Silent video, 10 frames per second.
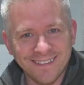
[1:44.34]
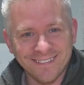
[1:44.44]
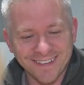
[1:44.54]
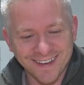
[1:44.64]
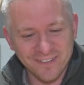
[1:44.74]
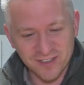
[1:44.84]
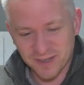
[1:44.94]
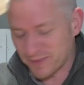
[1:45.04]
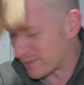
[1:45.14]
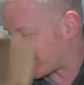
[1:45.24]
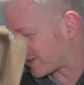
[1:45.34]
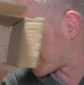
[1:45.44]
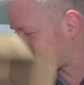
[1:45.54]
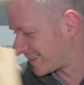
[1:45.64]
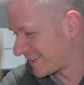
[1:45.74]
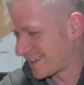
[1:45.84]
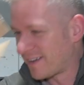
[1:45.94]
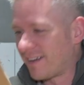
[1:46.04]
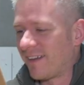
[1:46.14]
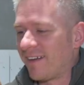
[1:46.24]
we have an empty box.
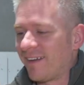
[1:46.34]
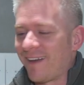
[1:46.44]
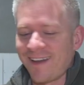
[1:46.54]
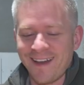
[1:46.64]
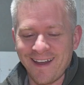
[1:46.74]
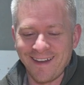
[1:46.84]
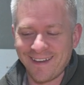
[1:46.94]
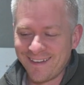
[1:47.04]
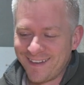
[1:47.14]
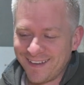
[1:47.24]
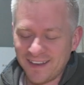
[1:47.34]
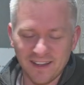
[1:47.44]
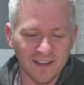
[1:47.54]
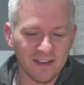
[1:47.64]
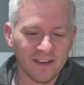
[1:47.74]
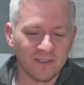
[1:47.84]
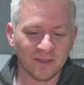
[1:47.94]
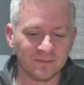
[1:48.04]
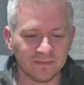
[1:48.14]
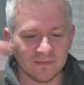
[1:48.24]
Love
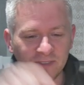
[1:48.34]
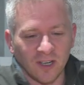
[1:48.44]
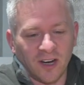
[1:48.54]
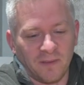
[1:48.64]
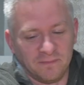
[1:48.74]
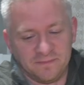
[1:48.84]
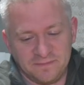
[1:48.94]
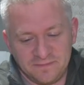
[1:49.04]
it. All right.